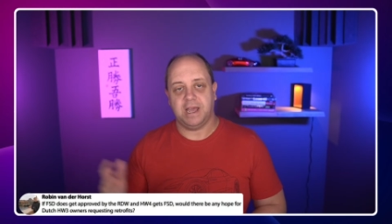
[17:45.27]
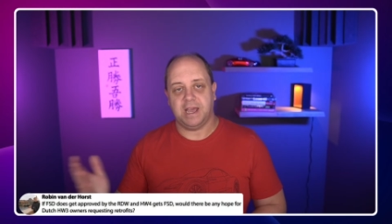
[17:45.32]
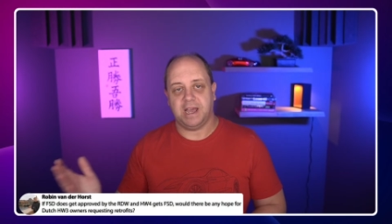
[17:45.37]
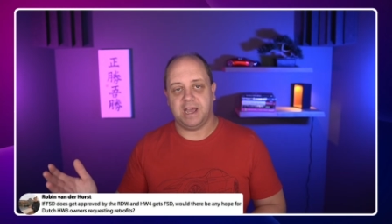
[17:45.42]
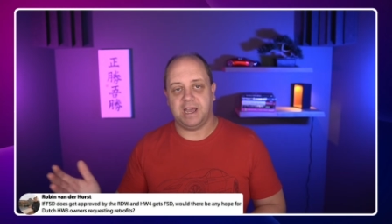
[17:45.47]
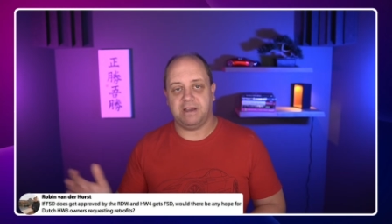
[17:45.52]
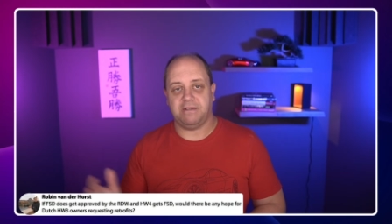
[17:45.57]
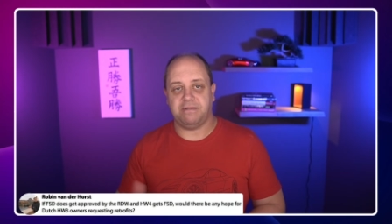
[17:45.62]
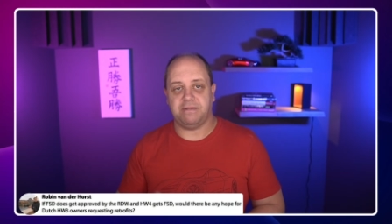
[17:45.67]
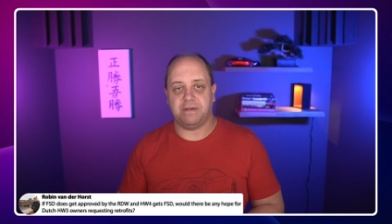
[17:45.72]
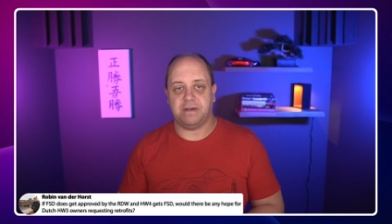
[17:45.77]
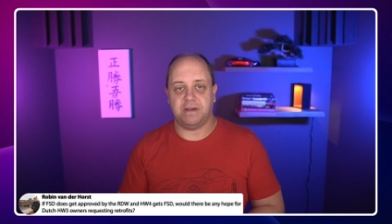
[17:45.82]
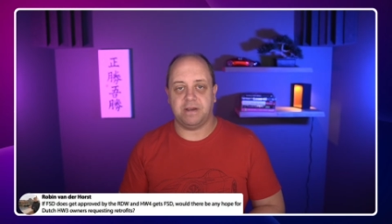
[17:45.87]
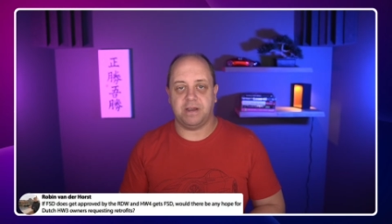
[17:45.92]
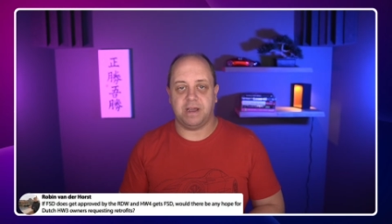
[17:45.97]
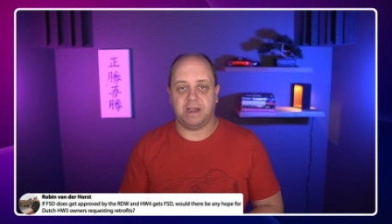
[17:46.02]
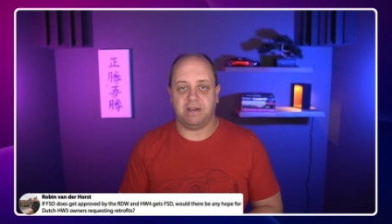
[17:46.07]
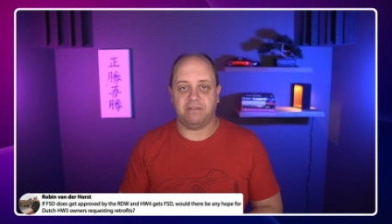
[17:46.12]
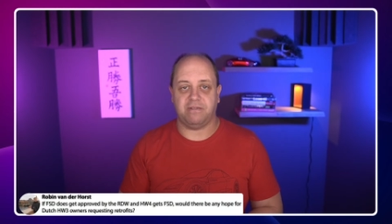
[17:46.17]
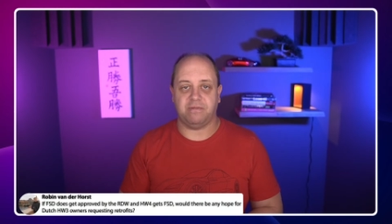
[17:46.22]
have,
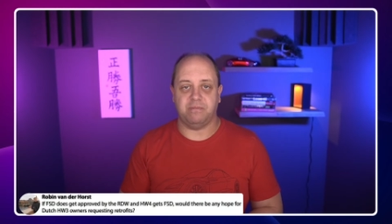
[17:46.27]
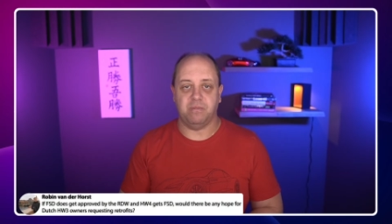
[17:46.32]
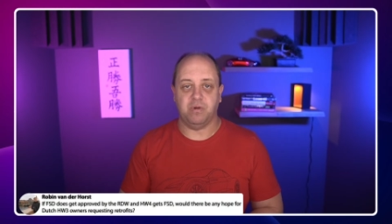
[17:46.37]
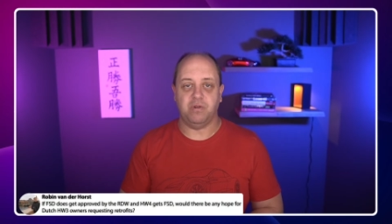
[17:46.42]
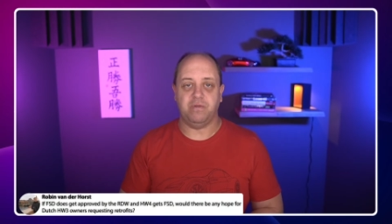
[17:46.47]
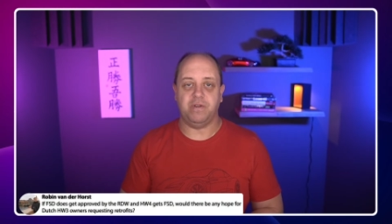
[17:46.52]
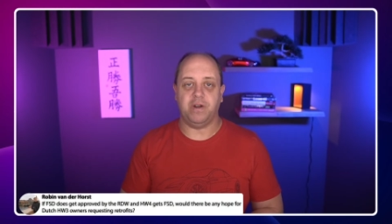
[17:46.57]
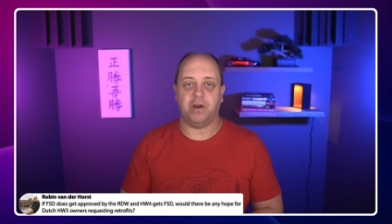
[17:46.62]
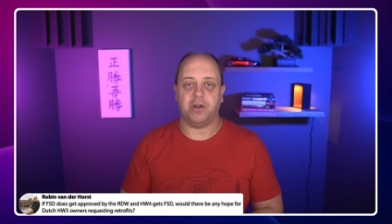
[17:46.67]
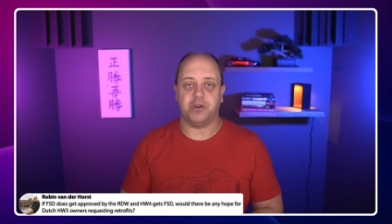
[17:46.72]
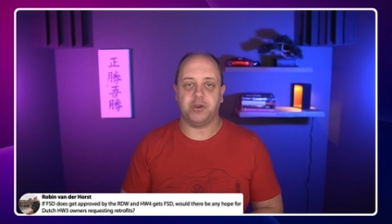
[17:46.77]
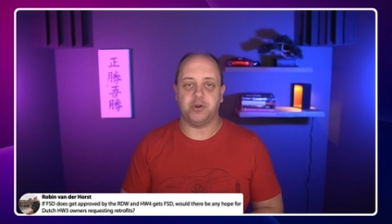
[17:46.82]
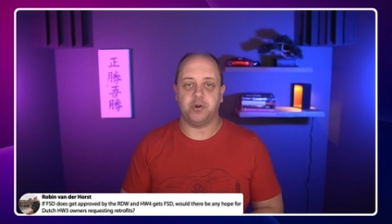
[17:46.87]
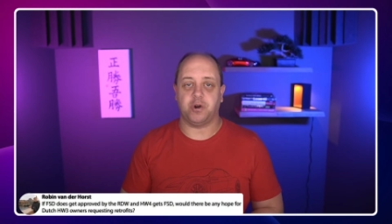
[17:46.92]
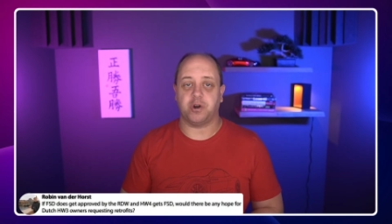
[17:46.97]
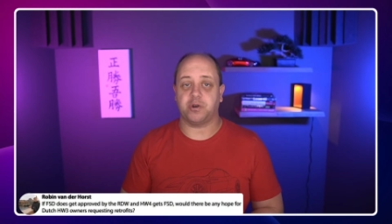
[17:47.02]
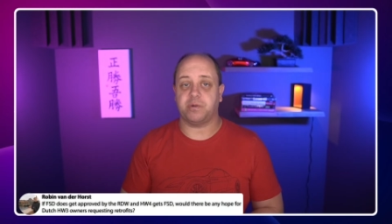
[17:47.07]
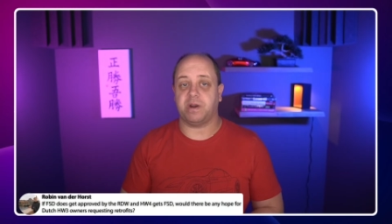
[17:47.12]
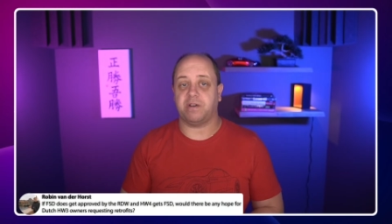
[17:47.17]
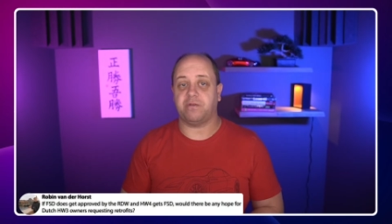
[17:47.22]
uh, have moved on to
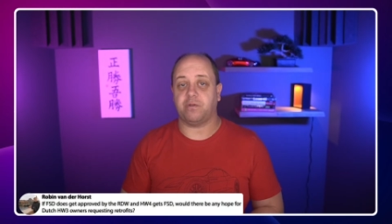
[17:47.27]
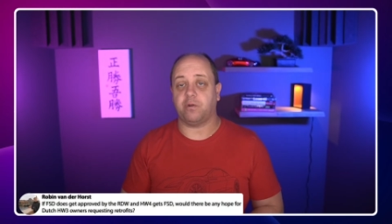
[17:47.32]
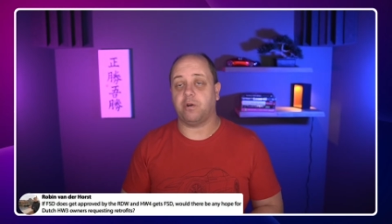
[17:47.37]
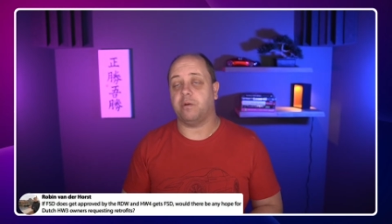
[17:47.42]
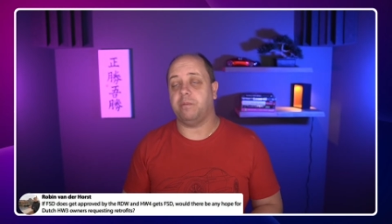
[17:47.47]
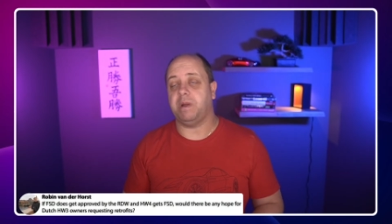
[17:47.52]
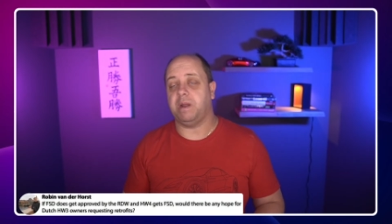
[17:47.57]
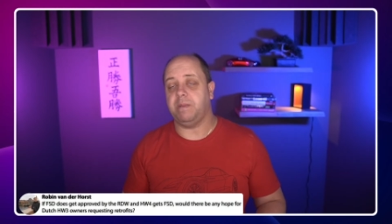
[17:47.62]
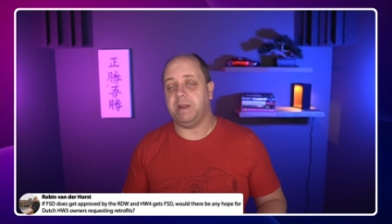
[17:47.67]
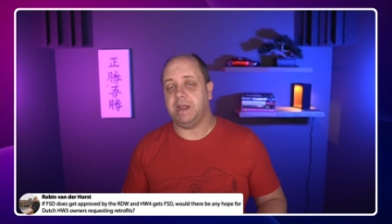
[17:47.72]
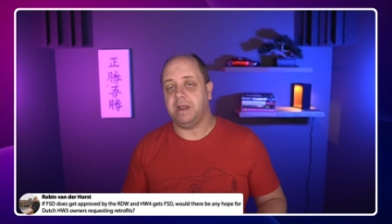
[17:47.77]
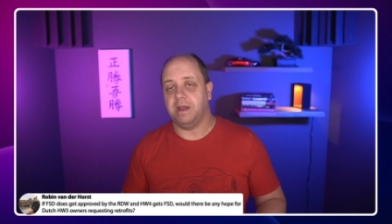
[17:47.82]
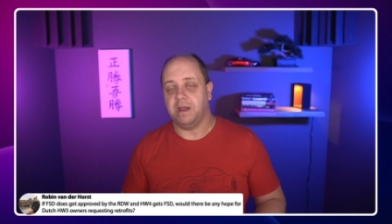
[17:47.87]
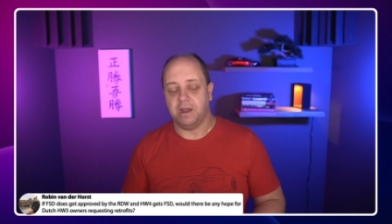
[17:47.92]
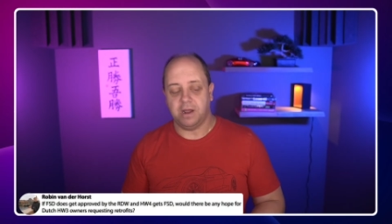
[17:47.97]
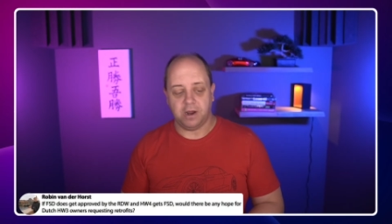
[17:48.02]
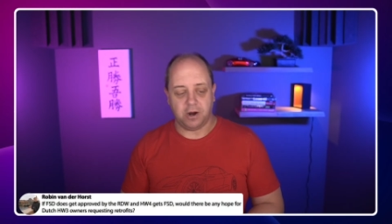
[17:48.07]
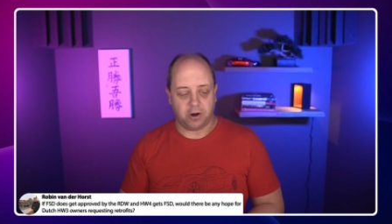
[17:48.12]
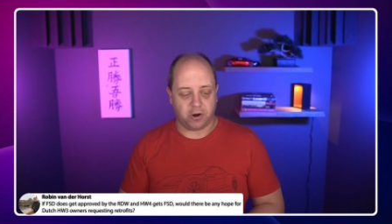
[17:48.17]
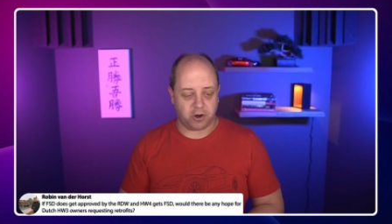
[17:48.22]
hardware 4 or maybe
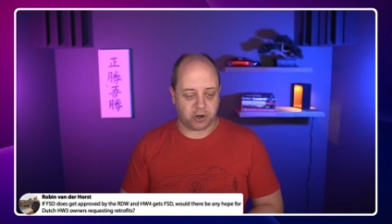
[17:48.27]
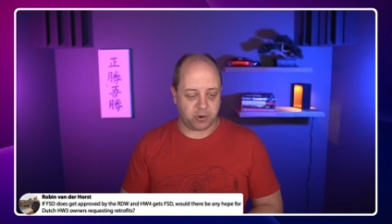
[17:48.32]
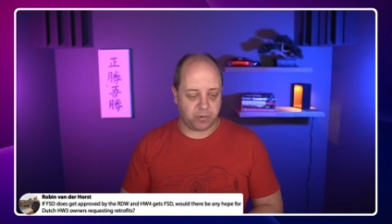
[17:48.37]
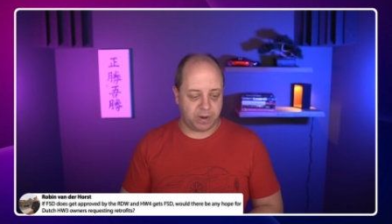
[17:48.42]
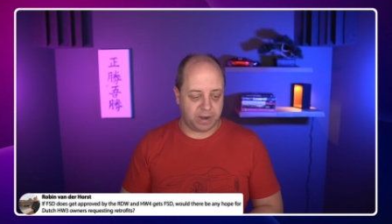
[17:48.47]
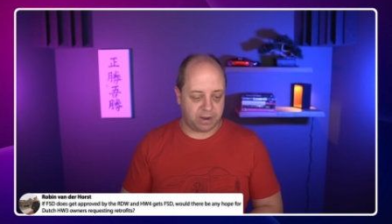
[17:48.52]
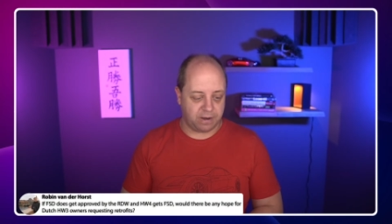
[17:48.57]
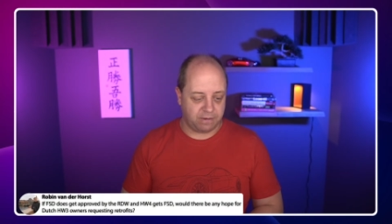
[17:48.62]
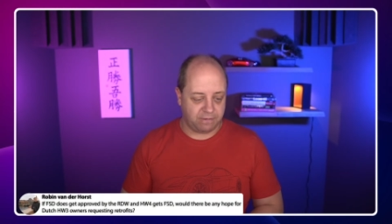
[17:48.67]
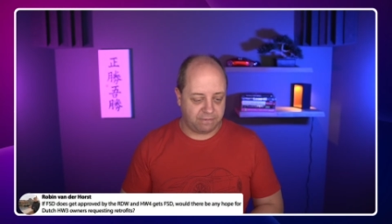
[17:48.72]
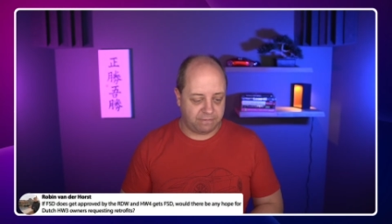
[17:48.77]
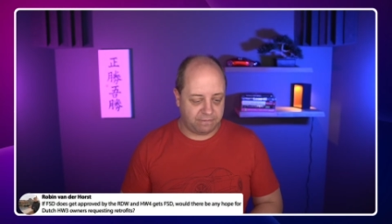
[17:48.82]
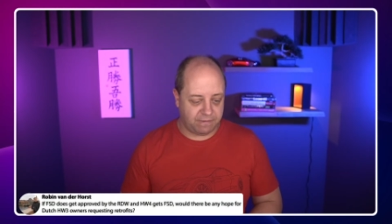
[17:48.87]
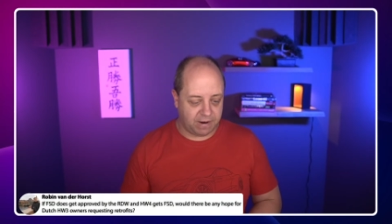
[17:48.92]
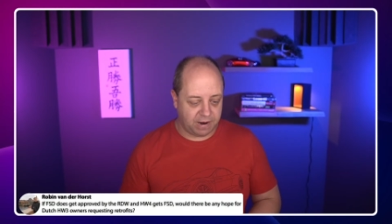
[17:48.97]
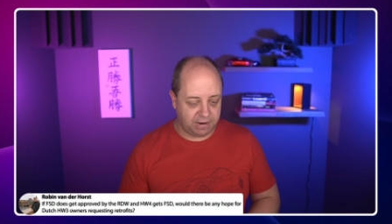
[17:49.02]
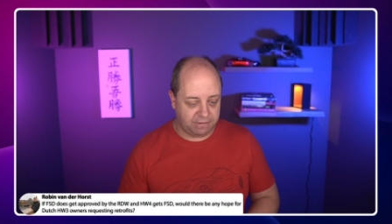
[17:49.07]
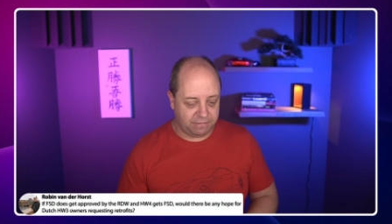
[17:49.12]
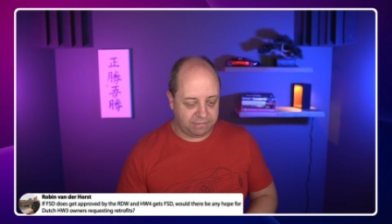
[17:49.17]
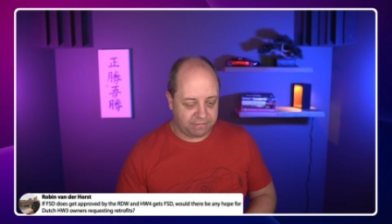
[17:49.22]
hardware
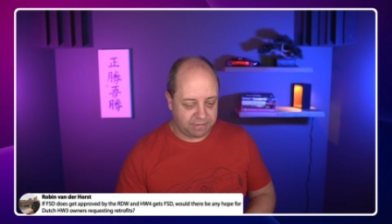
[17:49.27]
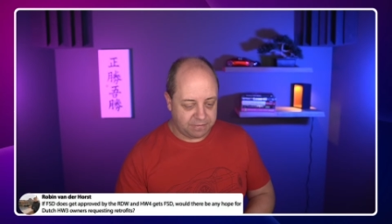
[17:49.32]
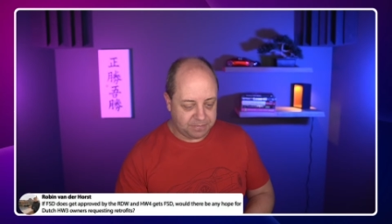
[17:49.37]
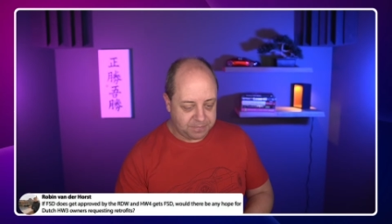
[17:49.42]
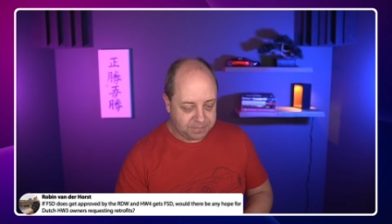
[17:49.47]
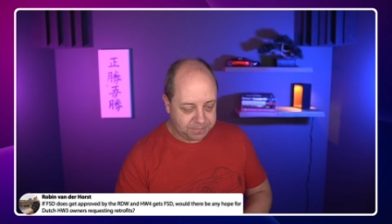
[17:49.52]
5.